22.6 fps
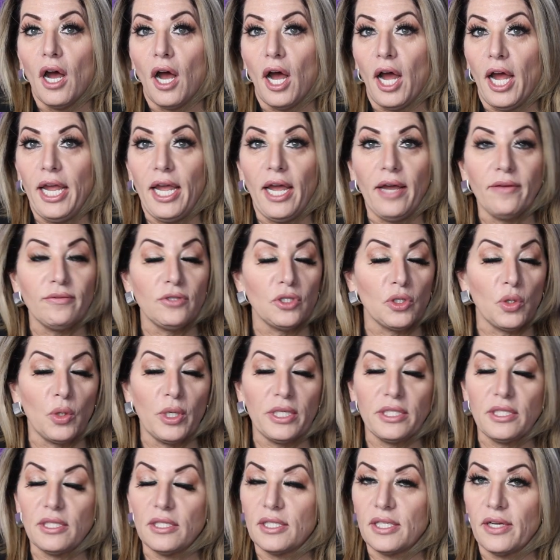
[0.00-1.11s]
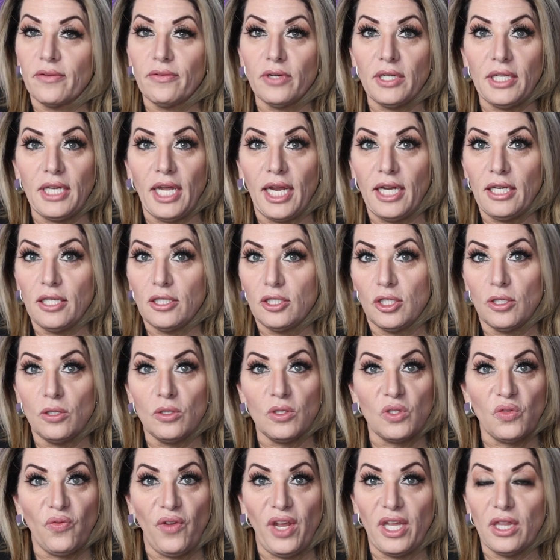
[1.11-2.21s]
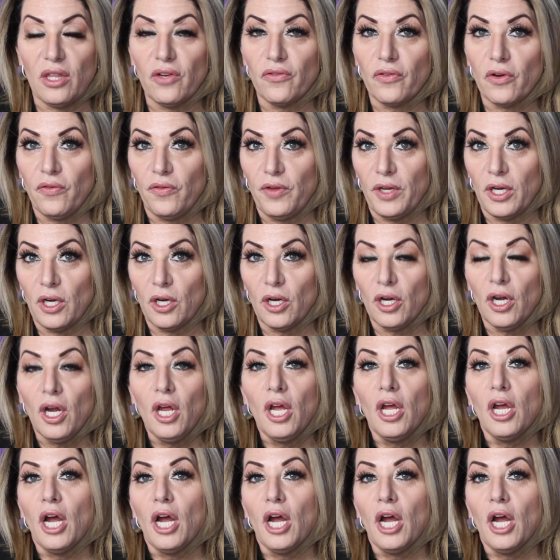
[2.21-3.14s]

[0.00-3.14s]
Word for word: I have choices every day to choose faith over fear.